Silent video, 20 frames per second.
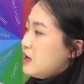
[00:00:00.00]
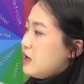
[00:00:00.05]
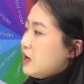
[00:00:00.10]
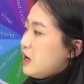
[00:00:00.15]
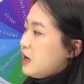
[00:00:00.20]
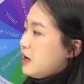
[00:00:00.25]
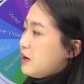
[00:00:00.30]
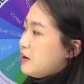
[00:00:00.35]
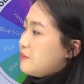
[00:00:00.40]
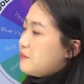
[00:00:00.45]

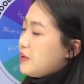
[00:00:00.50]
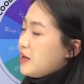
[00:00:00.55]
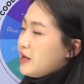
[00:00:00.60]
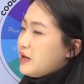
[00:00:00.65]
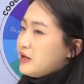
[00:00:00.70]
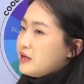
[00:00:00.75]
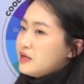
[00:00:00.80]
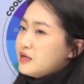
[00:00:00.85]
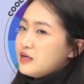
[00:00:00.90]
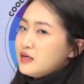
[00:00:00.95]

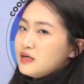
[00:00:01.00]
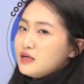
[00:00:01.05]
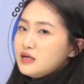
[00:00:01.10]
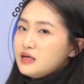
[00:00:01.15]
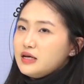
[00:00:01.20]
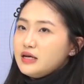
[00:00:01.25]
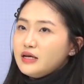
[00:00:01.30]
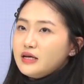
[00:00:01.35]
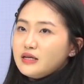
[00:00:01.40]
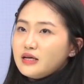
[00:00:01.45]
and
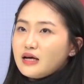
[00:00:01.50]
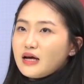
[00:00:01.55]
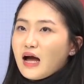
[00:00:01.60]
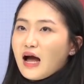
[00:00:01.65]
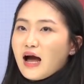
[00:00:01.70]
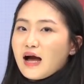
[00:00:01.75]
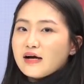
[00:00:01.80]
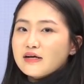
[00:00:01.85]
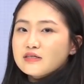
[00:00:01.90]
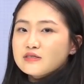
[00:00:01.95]
it
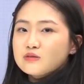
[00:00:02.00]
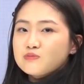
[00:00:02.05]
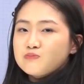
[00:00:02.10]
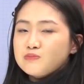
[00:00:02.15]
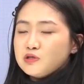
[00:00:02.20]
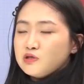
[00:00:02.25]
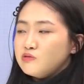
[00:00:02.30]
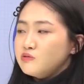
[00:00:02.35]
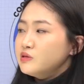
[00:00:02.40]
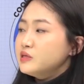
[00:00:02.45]
has
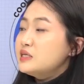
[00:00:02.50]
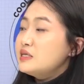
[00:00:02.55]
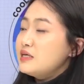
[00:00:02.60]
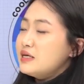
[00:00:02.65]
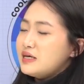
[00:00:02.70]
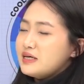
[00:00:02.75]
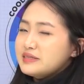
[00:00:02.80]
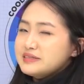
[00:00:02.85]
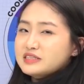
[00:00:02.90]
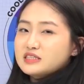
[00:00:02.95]
beauty
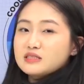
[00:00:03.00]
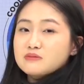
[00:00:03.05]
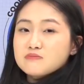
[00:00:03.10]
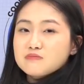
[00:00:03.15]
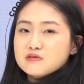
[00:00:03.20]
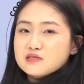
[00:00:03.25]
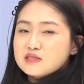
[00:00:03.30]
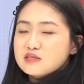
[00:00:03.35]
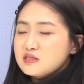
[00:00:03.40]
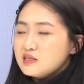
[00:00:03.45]
in
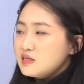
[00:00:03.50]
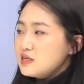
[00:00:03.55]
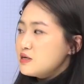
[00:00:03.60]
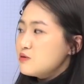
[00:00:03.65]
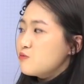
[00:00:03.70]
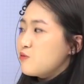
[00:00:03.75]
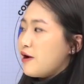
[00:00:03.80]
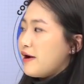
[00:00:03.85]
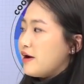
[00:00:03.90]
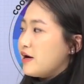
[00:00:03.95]
simplicity
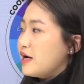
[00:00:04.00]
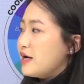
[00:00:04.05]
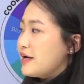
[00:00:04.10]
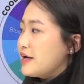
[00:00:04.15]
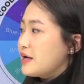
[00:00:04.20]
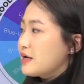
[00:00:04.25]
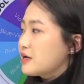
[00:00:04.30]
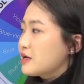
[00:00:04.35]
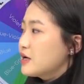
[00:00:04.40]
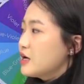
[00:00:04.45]
where
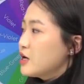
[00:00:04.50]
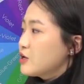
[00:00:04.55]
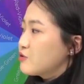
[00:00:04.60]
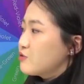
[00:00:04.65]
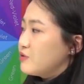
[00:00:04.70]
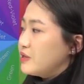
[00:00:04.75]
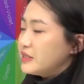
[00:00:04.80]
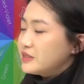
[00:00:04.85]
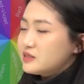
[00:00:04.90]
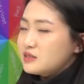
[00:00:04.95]
it
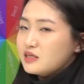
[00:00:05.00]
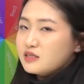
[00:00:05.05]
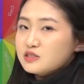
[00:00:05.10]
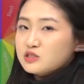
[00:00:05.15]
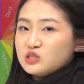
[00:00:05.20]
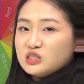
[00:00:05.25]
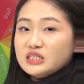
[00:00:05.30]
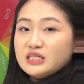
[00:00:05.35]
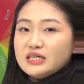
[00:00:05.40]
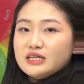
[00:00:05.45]
creates a
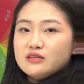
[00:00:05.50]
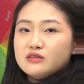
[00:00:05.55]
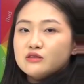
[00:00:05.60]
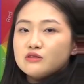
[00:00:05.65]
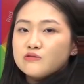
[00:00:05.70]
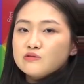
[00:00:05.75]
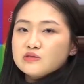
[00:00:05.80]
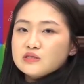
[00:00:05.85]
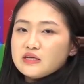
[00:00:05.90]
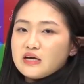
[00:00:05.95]
certain
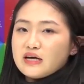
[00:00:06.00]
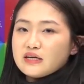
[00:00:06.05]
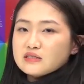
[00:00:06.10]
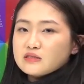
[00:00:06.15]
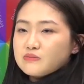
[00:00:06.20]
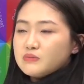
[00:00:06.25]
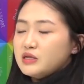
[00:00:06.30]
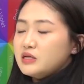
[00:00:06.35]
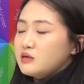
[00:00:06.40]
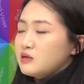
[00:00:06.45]

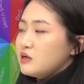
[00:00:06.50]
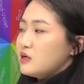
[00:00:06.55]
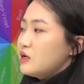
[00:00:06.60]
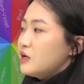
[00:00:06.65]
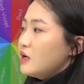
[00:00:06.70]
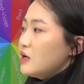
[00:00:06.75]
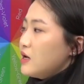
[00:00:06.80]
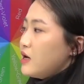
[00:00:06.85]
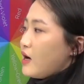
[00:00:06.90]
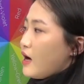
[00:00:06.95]
enthusiasm and
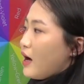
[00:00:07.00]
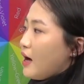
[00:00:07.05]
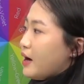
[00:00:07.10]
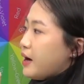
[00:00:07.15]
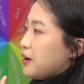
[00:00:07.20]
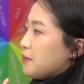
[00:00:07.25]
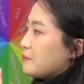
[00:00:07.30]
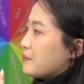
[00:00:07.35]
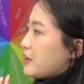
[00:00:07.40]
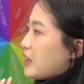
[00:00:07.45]

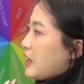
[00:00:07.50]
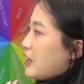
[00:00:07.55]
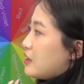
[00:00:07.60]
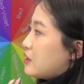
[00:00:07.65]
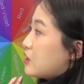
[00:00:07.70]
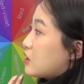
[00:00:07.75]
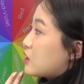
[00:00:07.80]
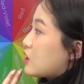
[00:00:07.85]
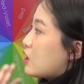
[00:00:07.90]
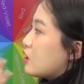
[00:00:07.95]

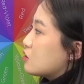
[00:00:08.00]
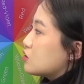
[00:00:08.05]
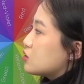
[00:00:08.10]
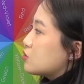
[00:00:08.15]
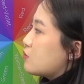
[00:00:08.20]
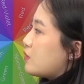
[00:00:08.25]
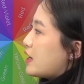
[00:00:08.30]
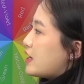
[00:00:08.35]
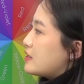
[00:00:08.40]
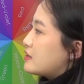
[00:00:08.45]
a
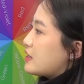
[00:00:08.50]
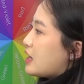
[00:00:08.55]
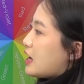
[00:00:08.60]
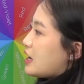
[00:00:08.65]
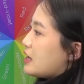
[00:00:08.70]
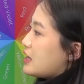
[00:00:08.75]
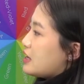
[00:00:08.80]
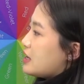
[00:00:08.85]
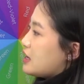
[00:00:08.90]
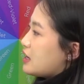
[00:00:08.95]
colorway
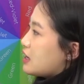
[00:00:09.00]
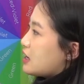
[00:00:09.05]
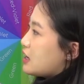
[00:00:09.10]
that